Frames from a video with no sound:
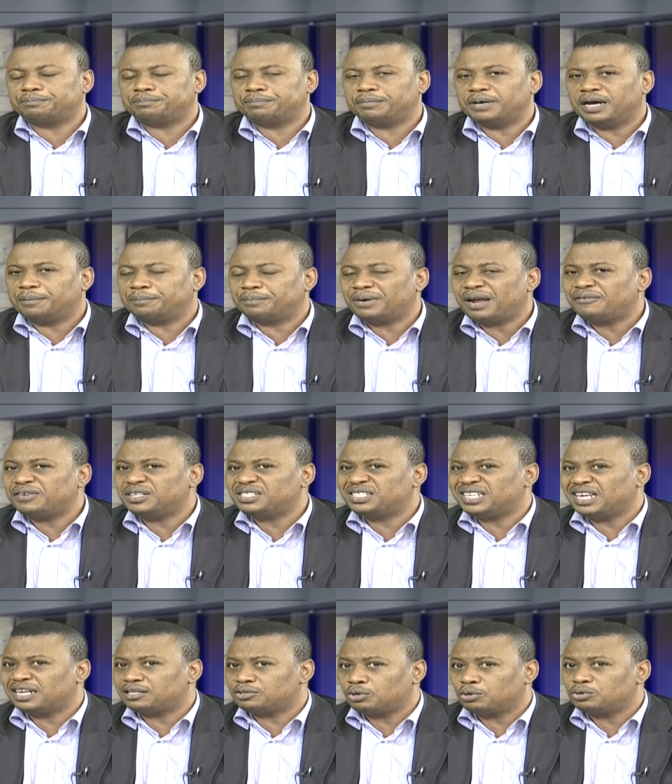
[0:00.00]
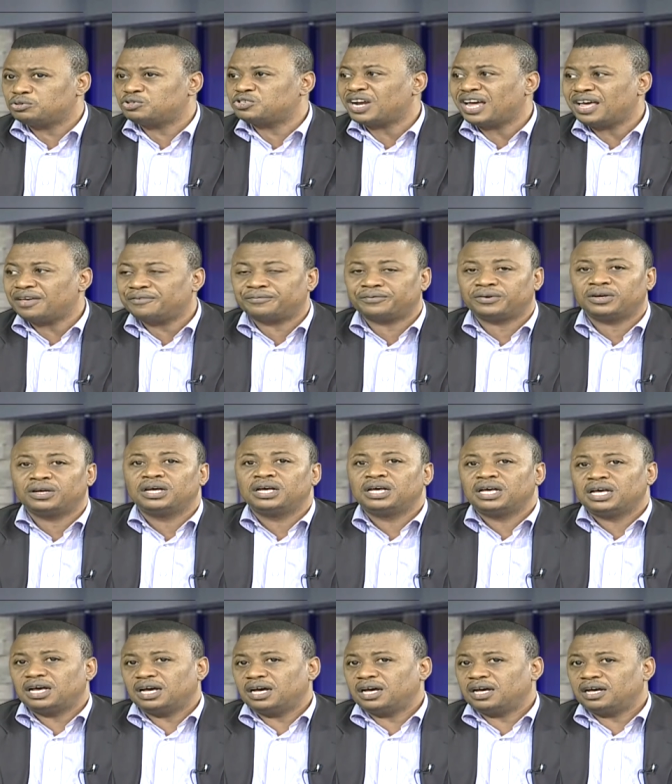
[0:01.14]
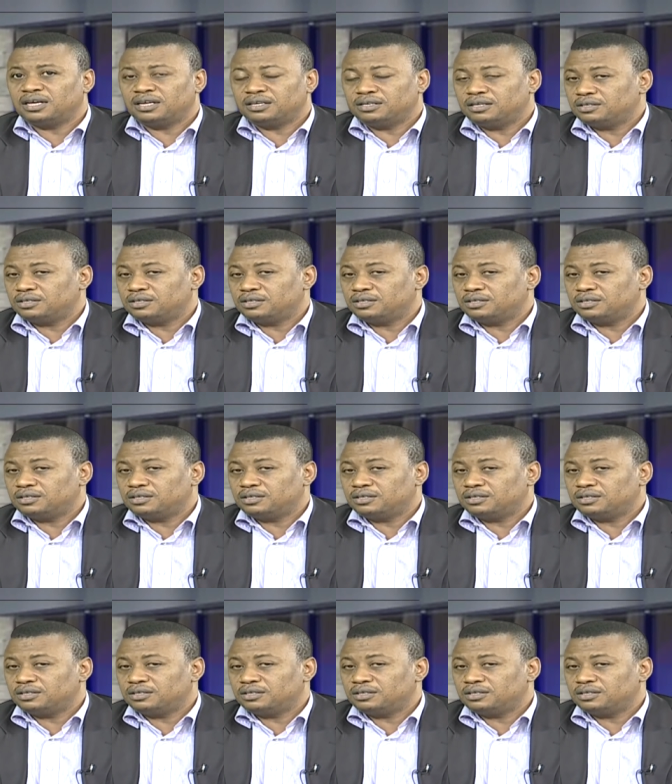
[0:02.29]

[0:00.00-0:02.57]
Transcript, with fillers: a uh, private sector drive uh,